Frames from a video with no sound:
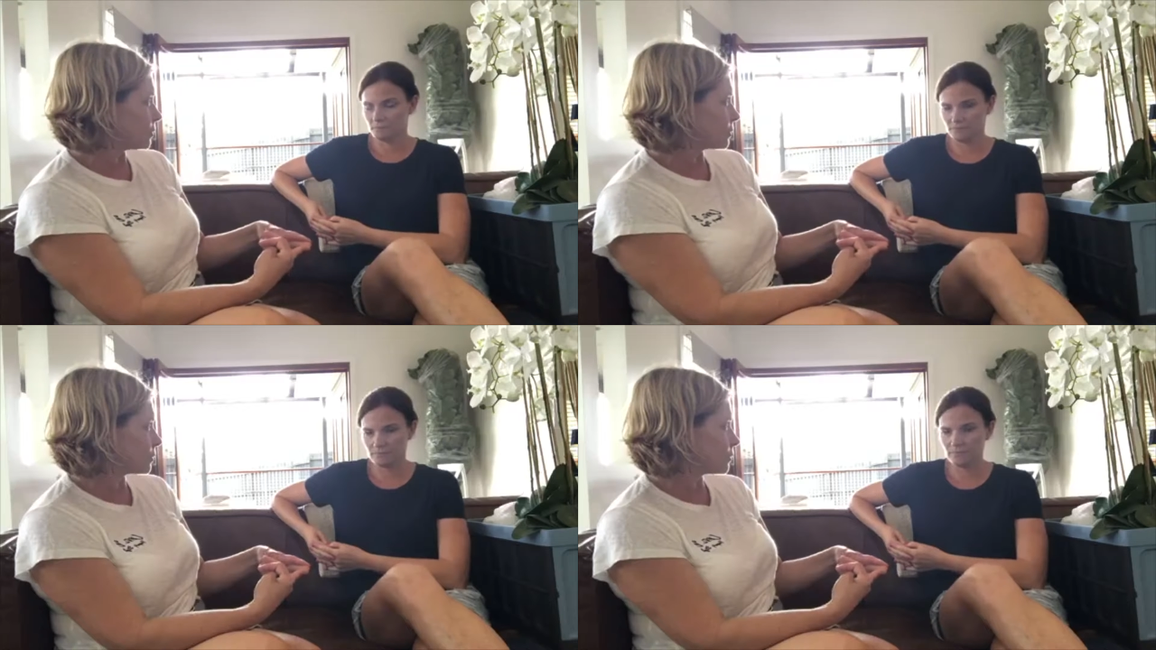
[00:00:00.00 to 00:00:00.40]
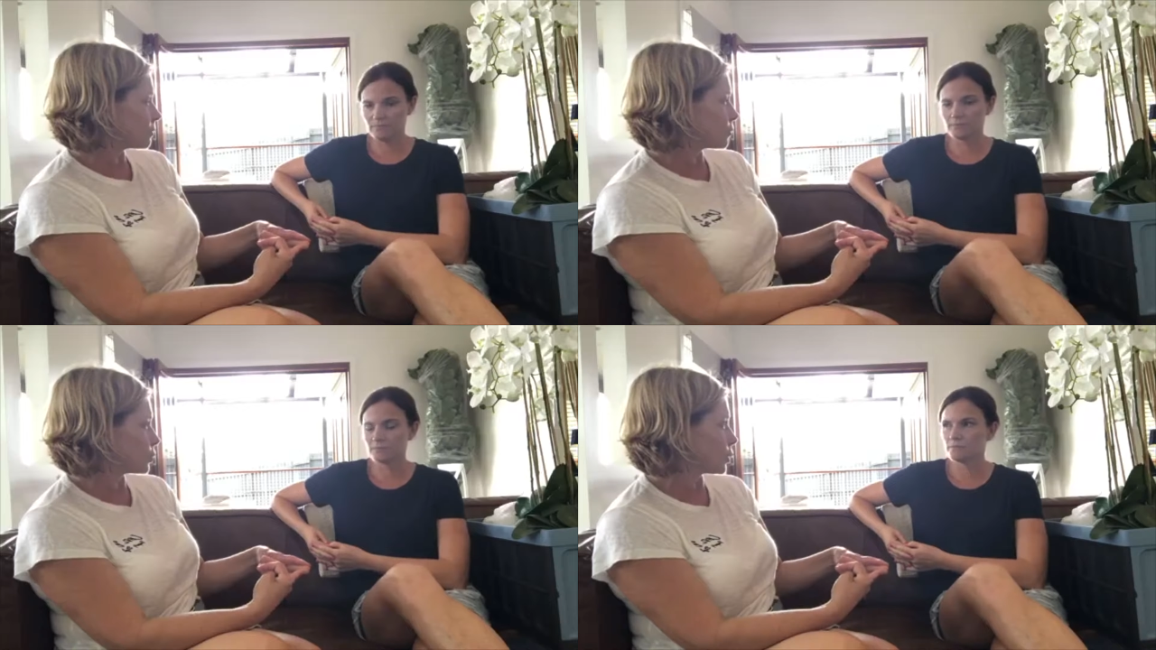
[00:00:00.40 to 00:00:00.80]
Speaker 1: Mm-hmm
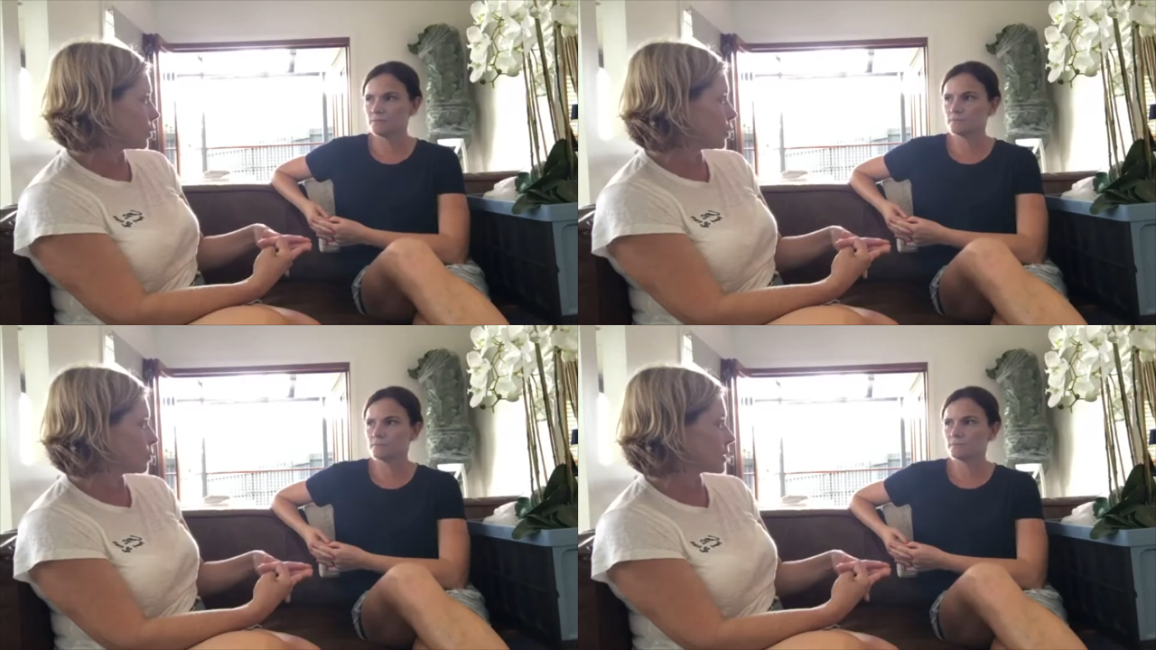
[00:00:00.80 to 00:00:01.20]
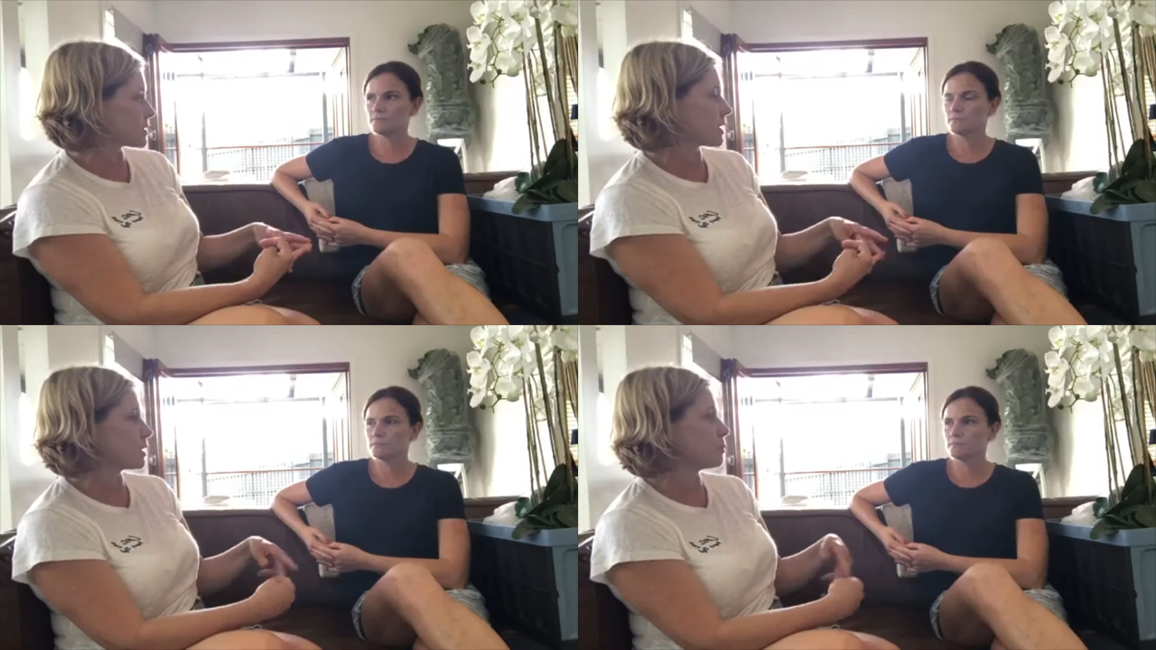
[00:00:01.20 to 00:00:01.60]
for your home
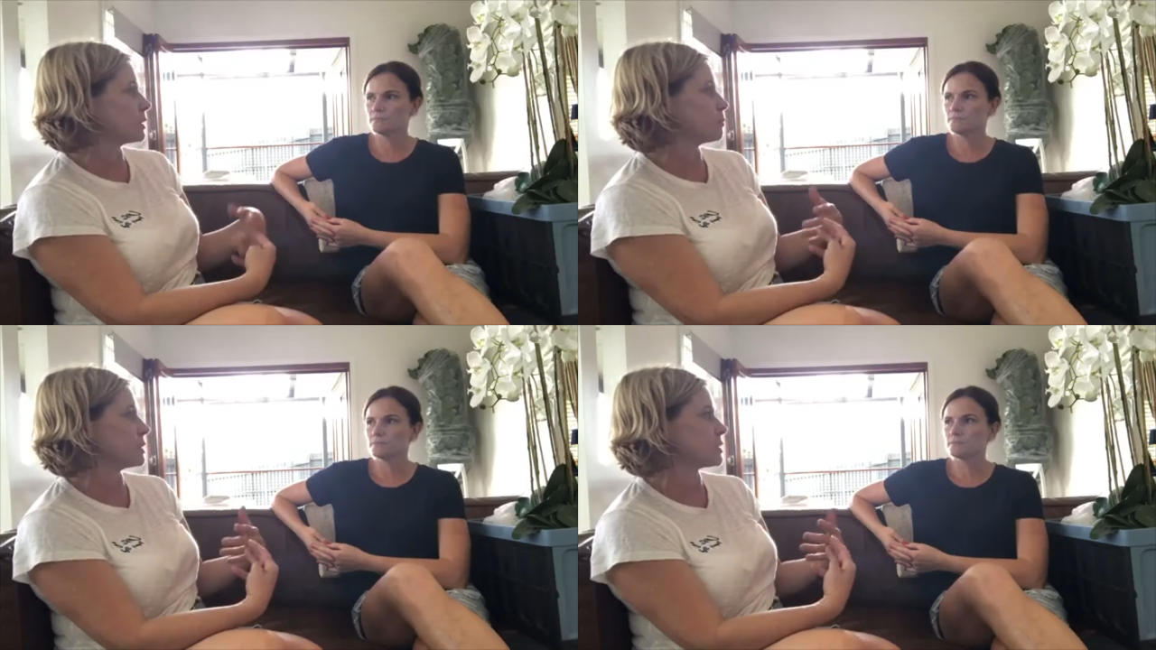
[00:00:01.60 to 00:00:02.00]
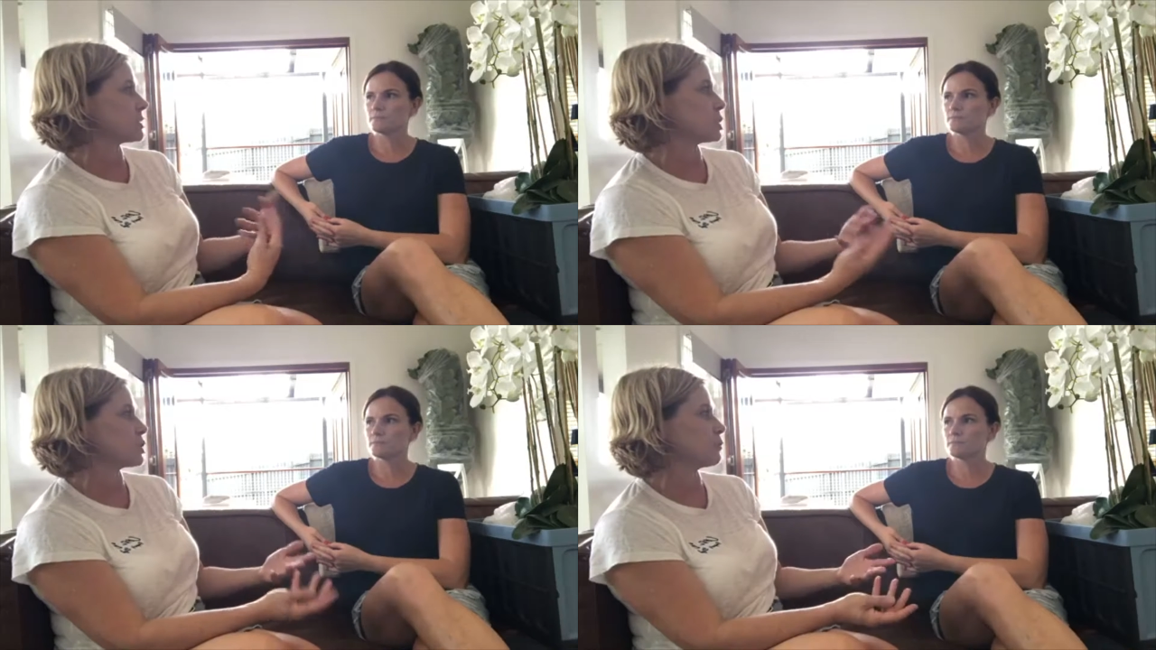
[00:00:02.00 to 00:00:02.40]
because that can be a big
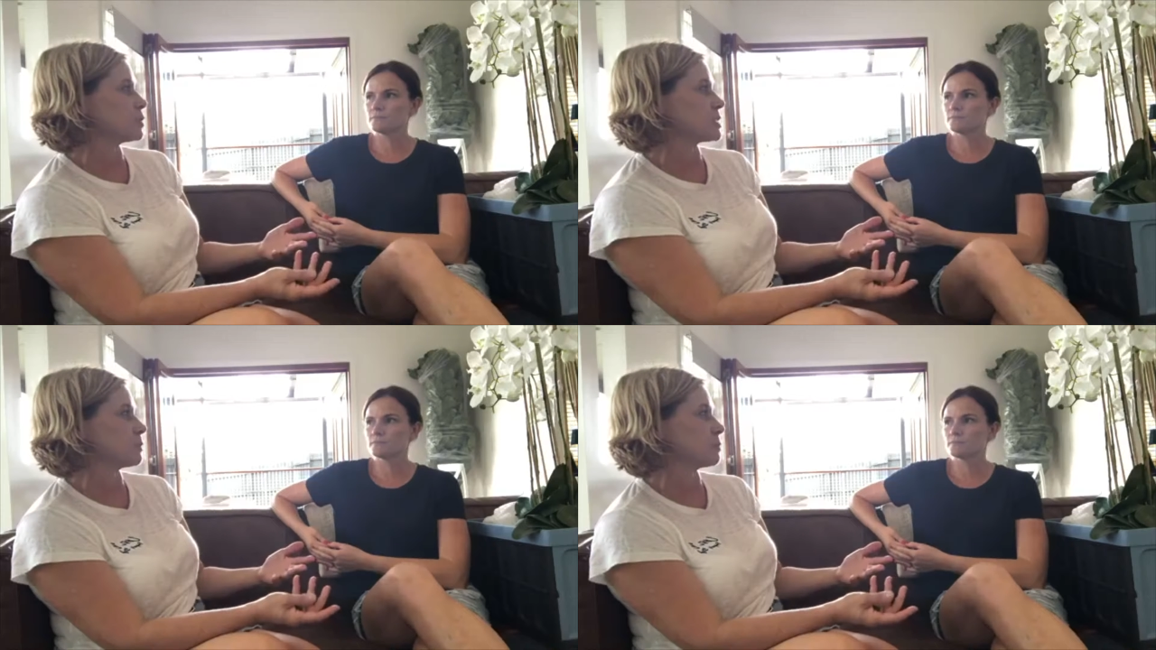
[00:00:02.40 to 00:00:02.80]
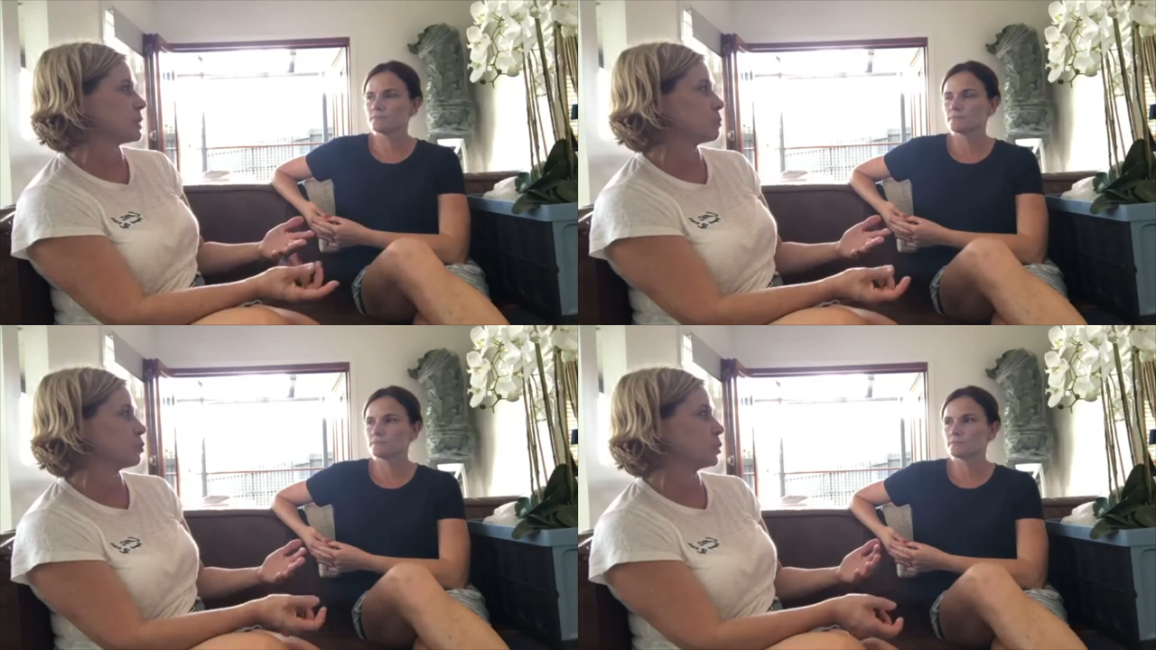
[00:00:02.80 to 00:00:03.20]
decision for some
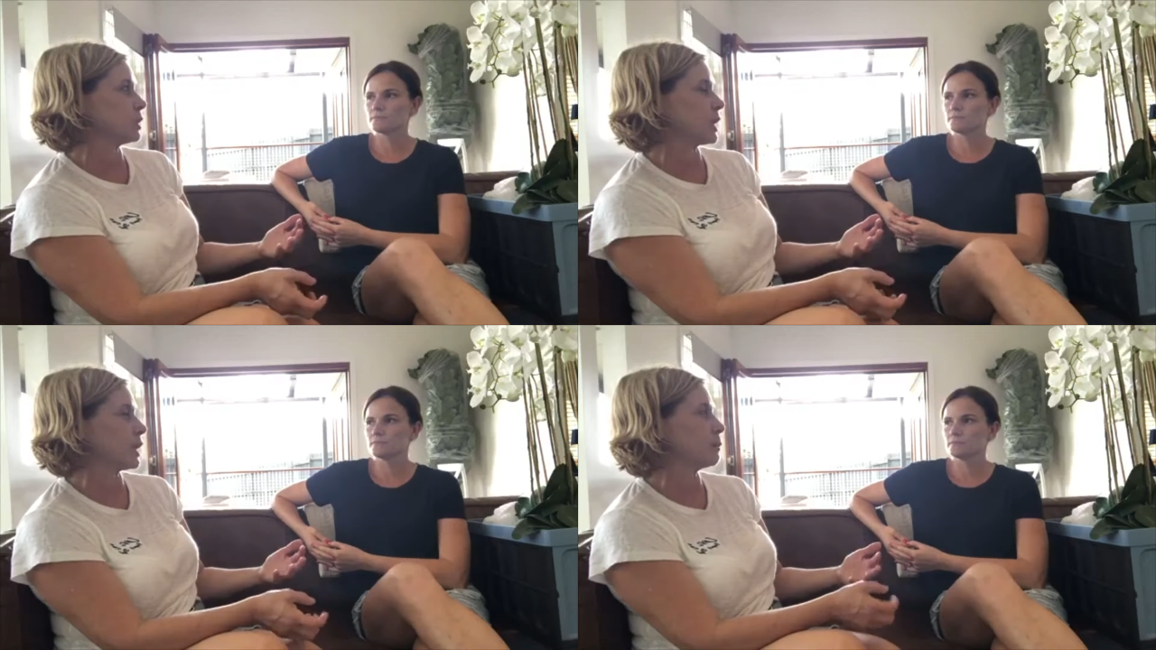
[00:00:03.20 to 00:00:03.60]
people in how